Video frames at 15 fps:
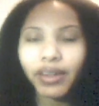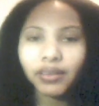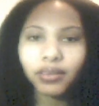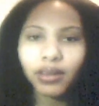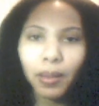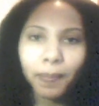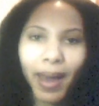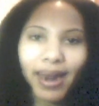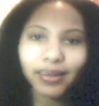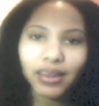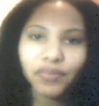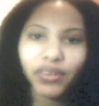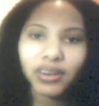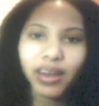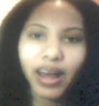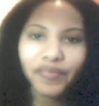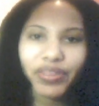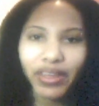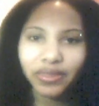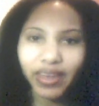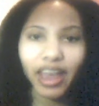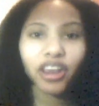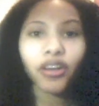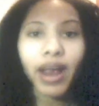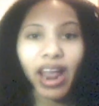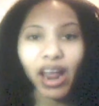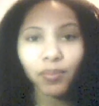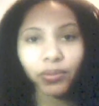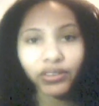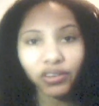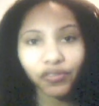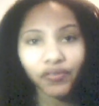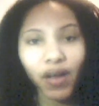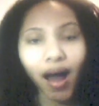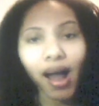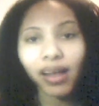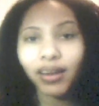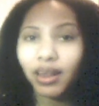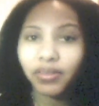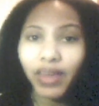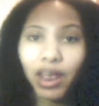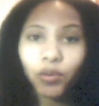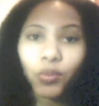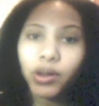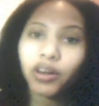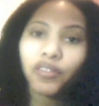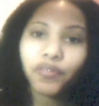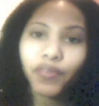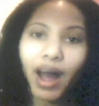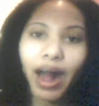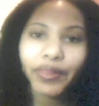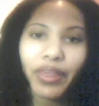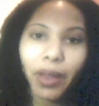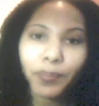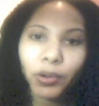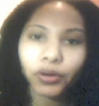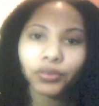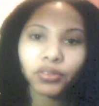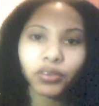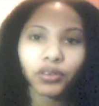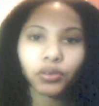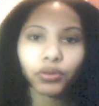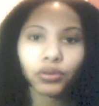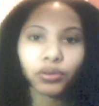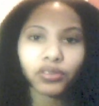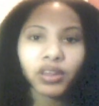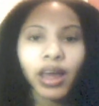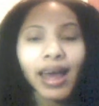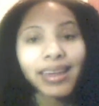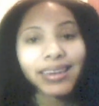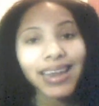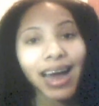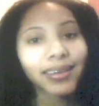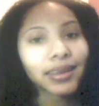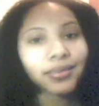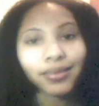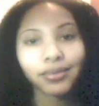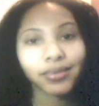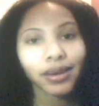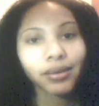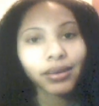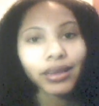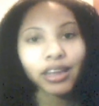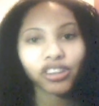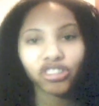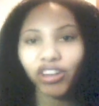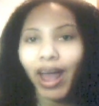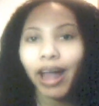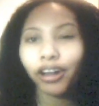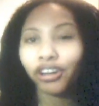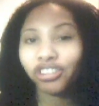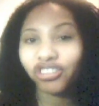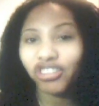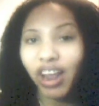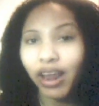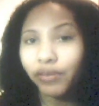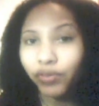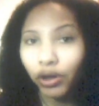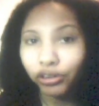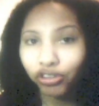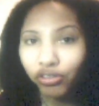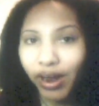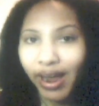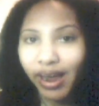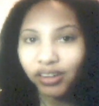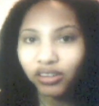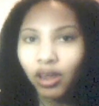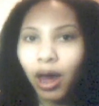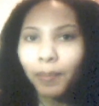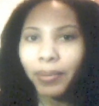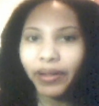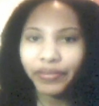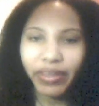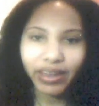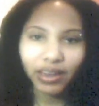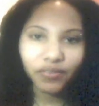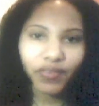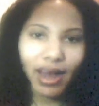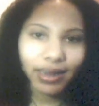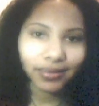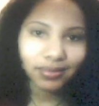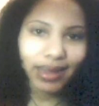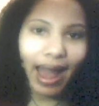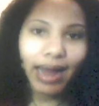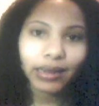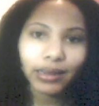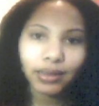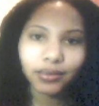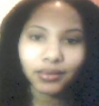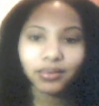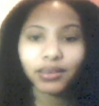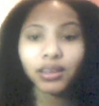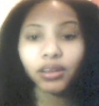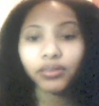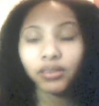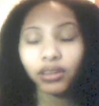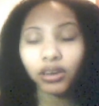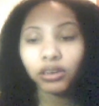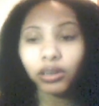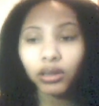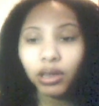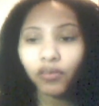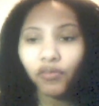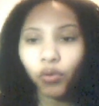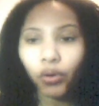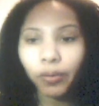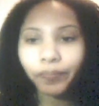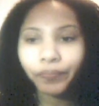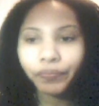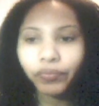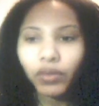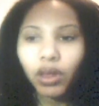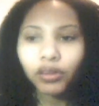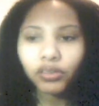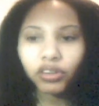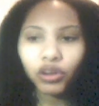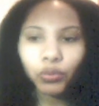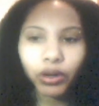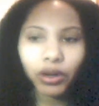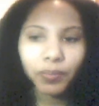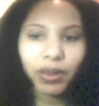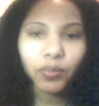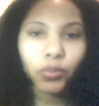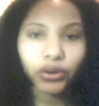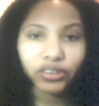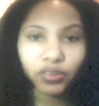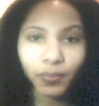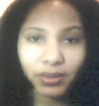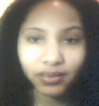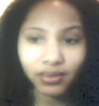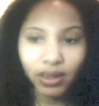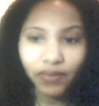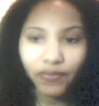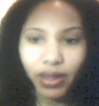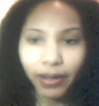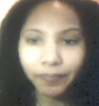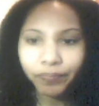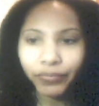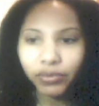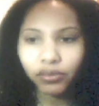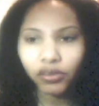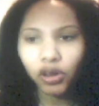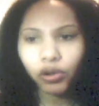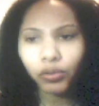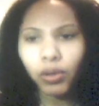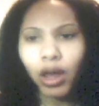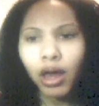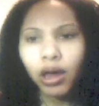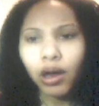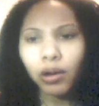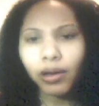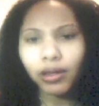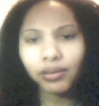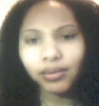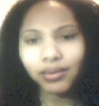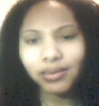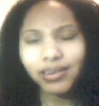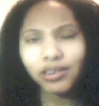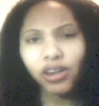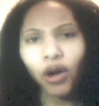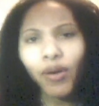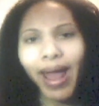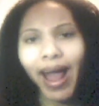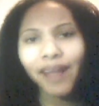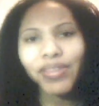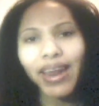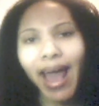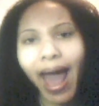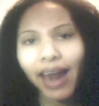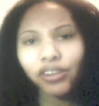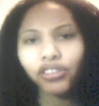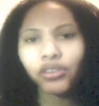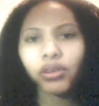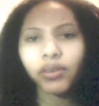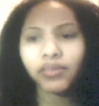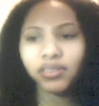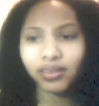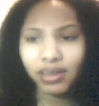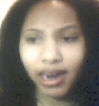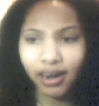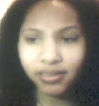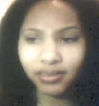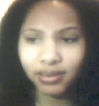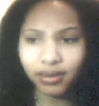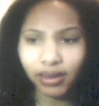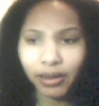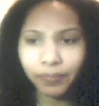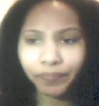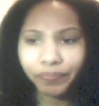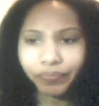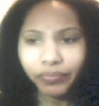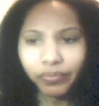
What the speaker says: it's competitive enough that they are able to find, and they will find that person who's not necessarily a Jack or Jane of all trades, but they can find exactly the skills that they're looking for. So you want to be more specific. So don't have that attitude of scarcity,